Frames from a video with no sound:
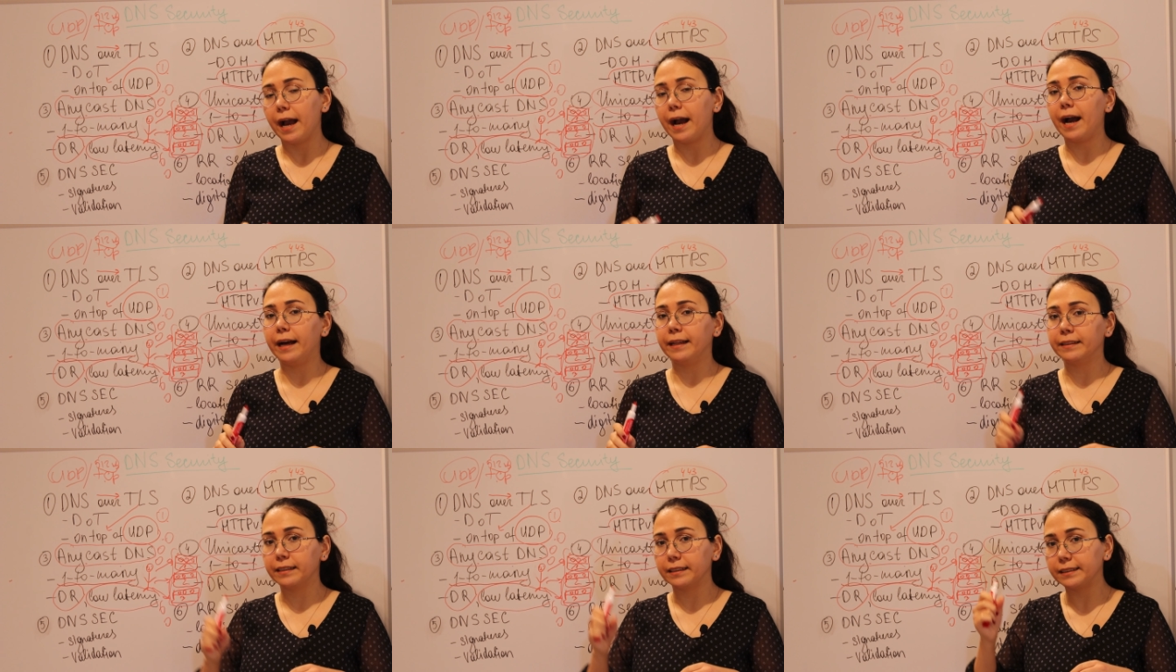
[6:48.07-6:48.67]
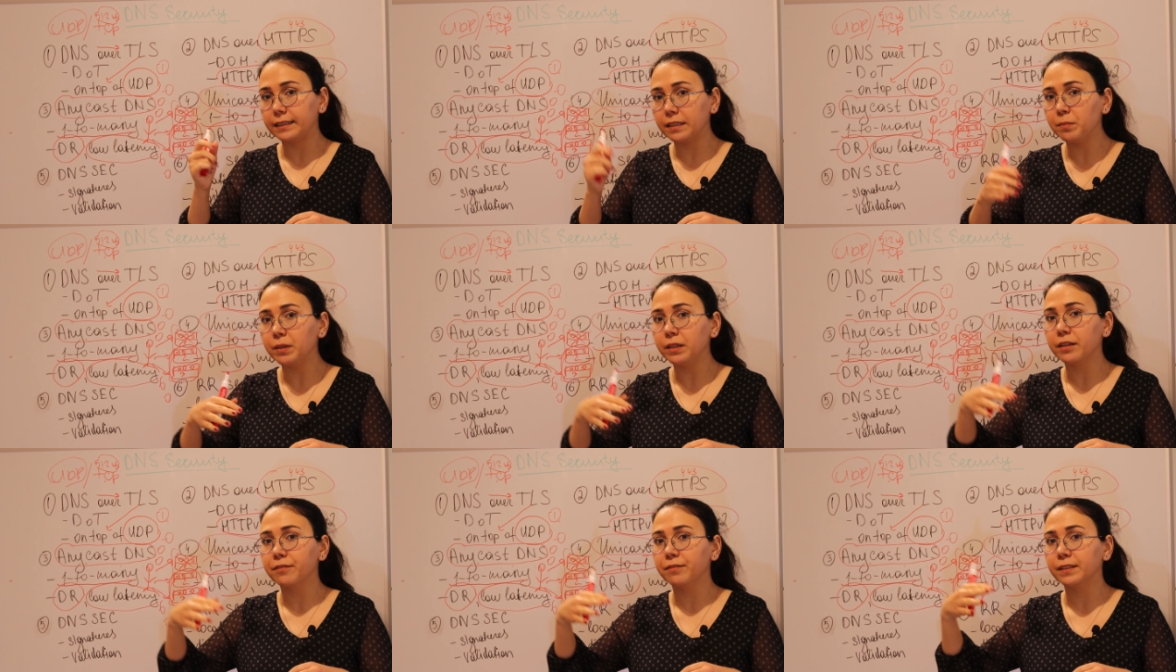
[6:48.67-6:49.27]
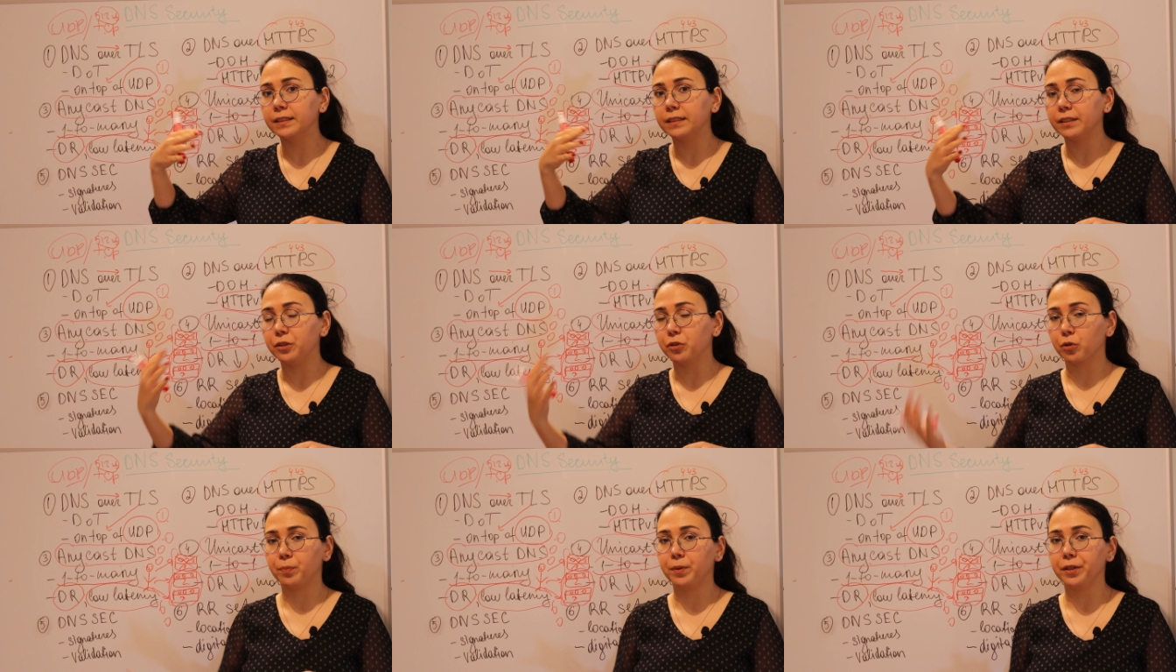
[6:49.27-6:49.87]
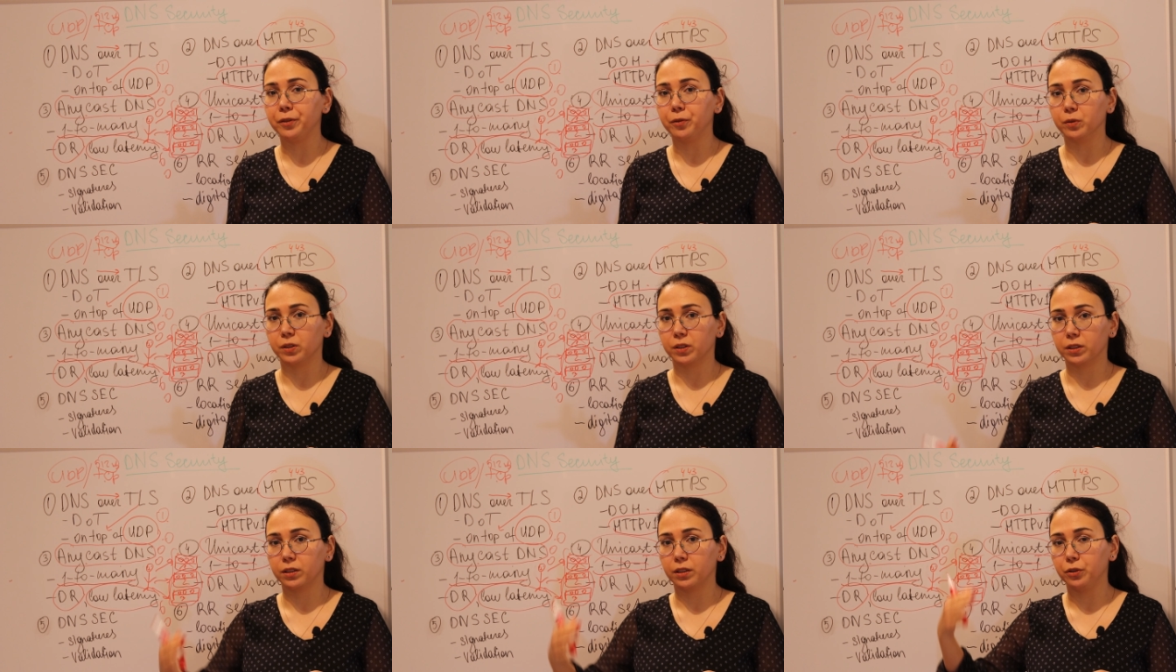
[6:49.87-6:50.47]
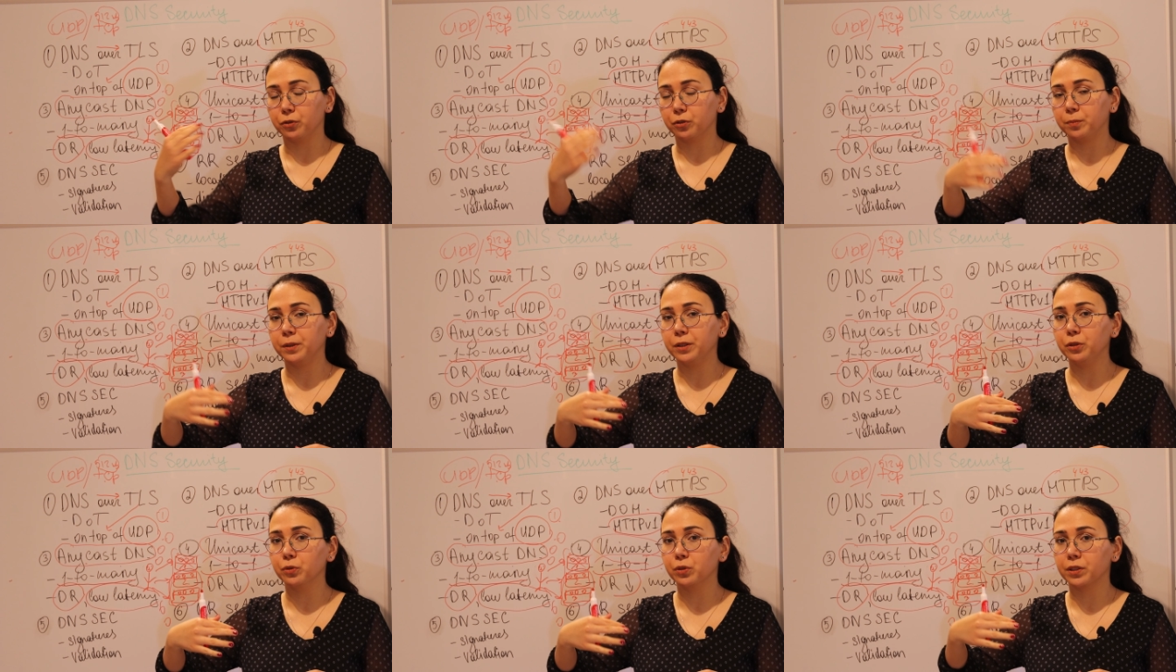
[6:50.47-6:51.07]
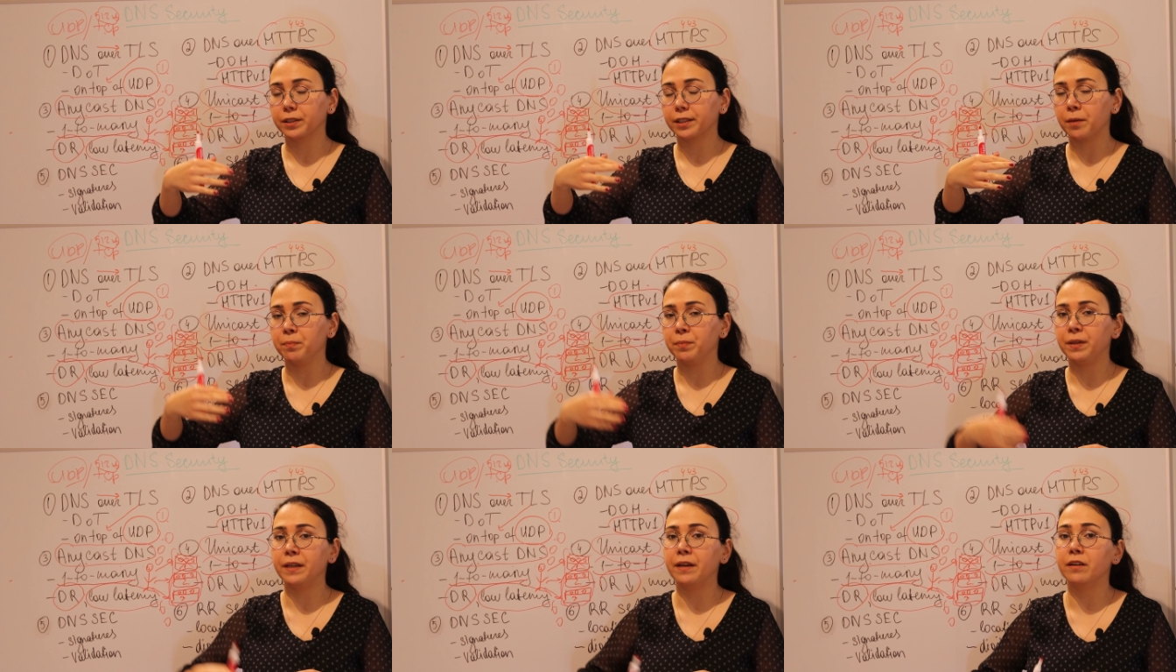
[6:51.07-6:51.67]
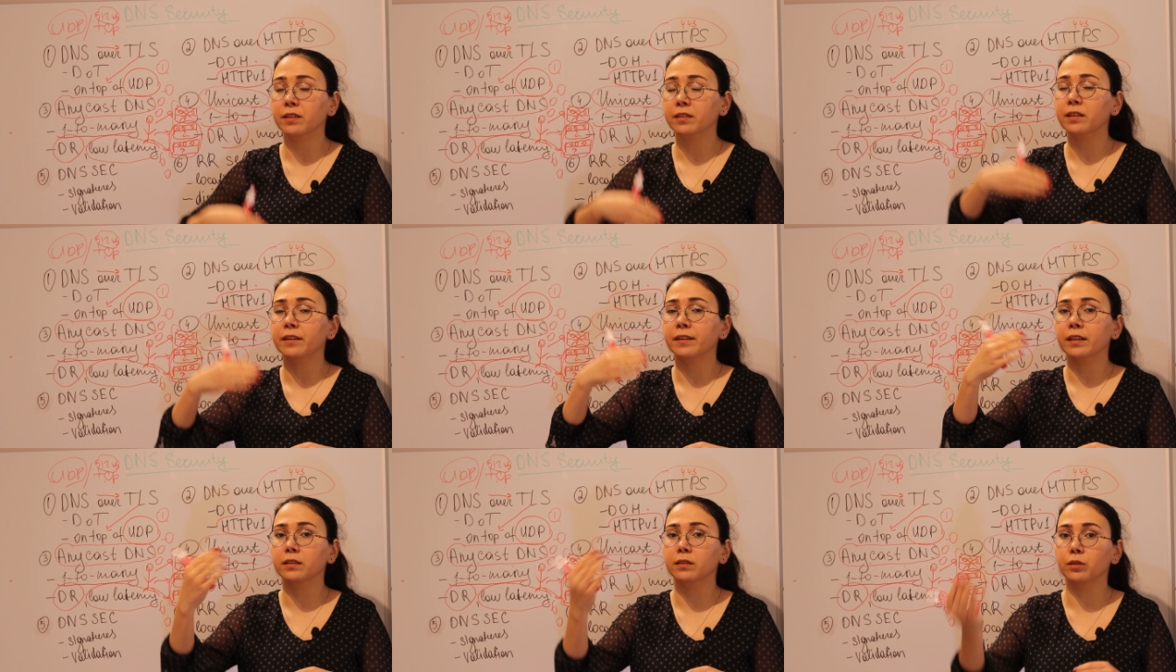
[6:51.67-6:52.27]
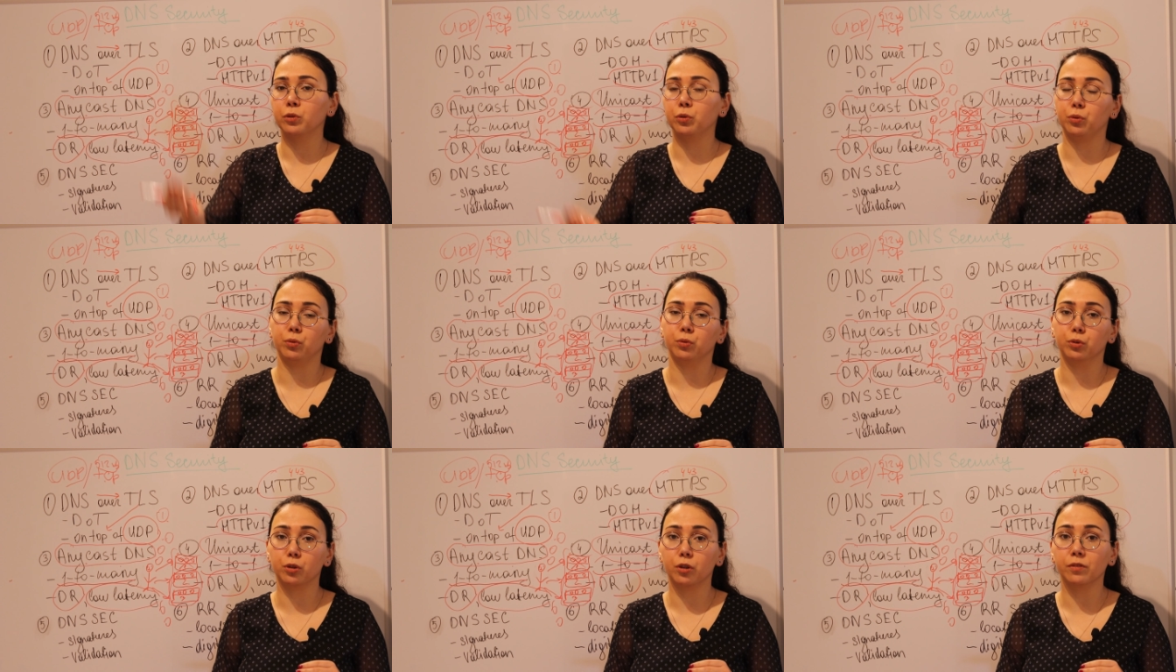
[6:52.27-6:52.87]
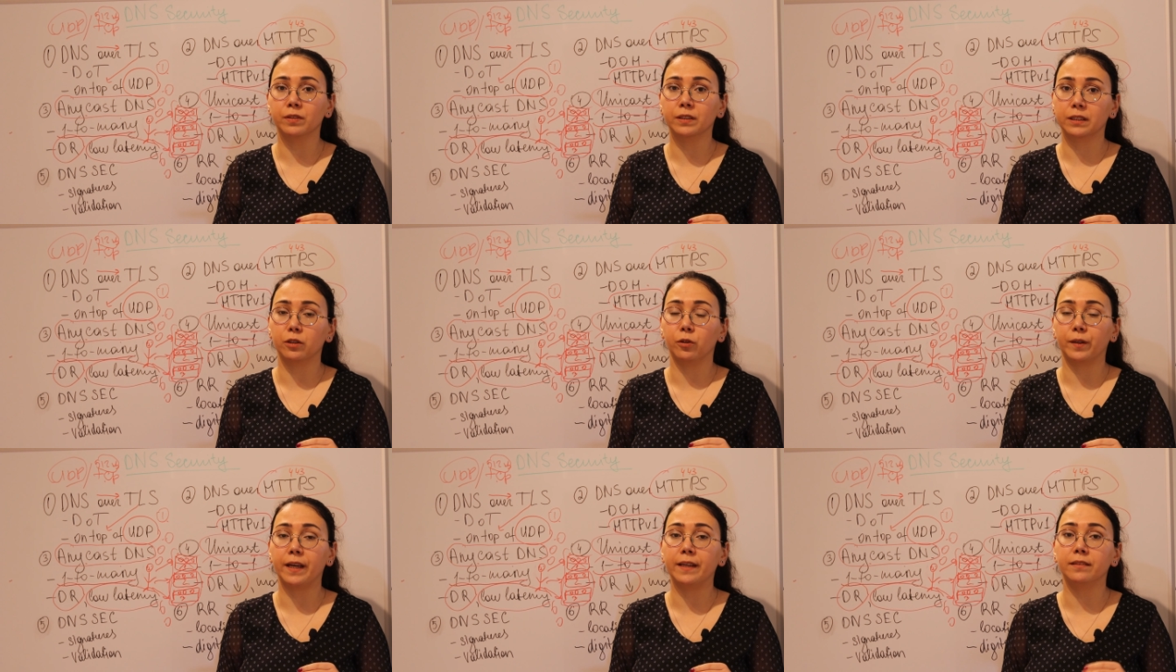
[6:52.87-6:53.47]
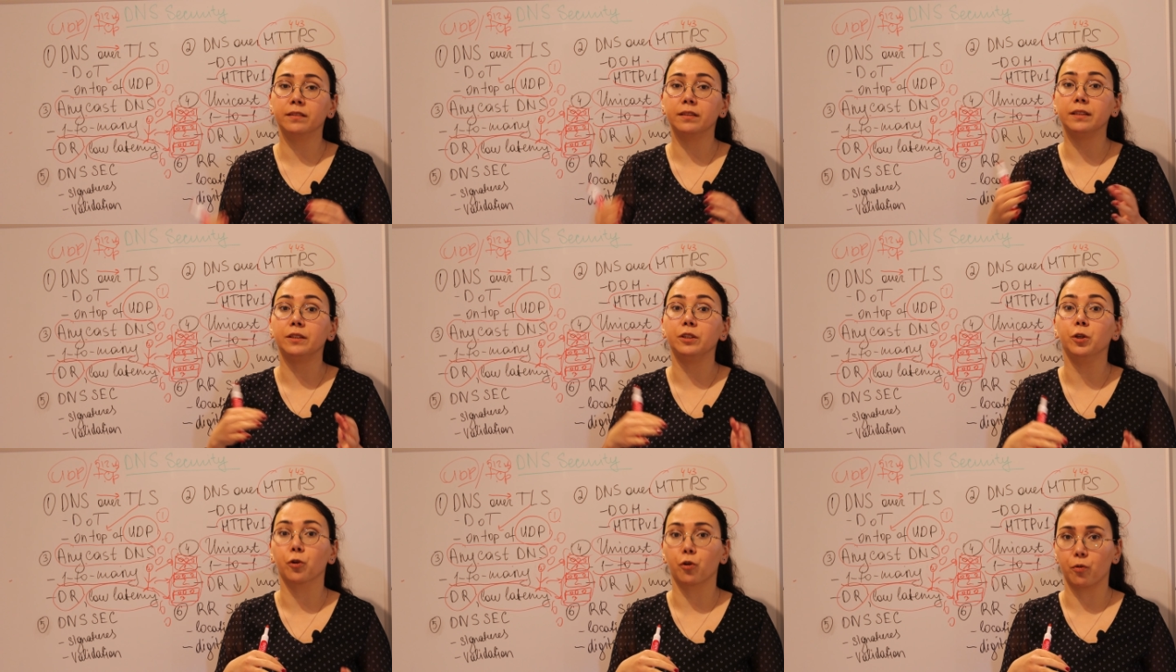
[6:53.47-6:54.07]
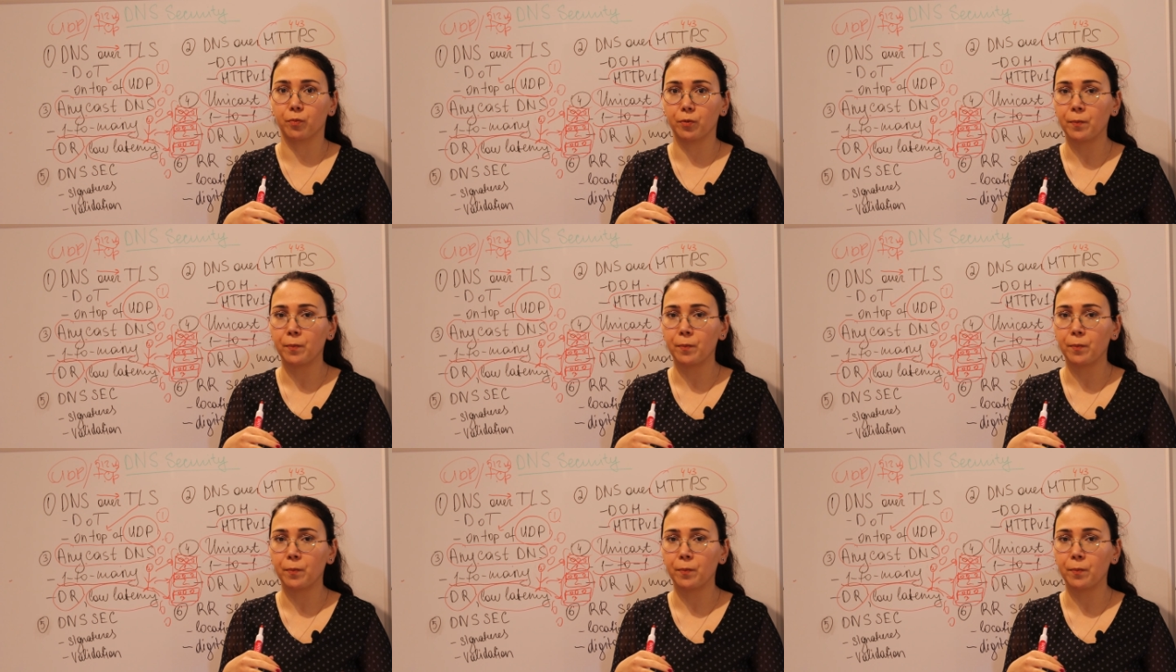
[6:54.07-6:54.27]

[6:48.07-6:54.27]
And similar with European users. European users can be redirected to servers located in Europe.